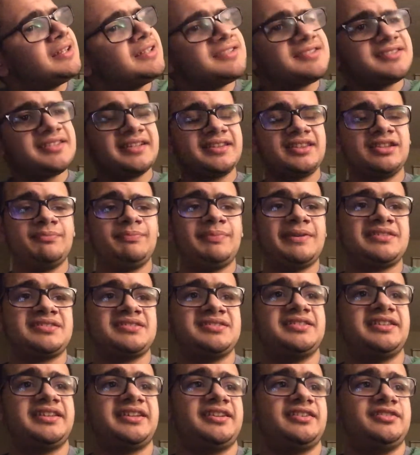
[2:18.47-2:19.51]
this is like the best
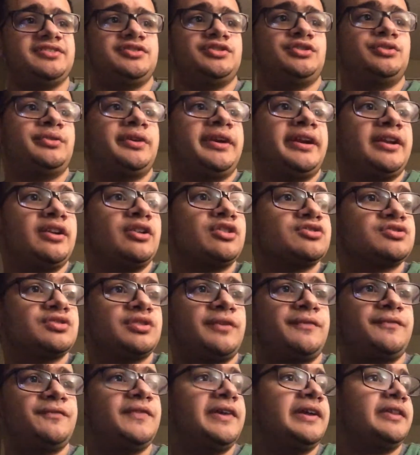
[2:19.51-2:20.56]
that they can do, and also
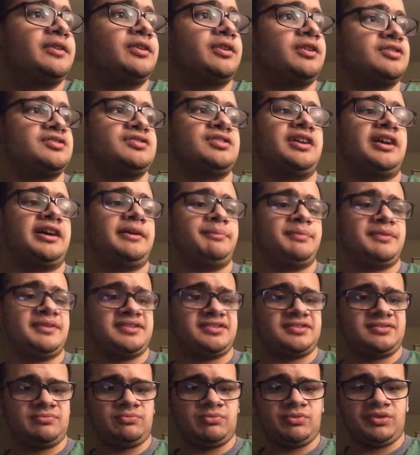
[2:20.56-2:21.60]
the feather on top
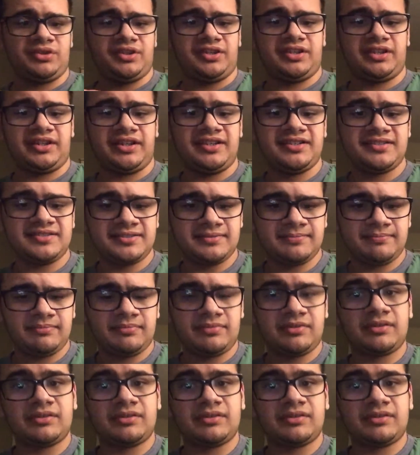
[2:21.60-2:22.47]
is really nice.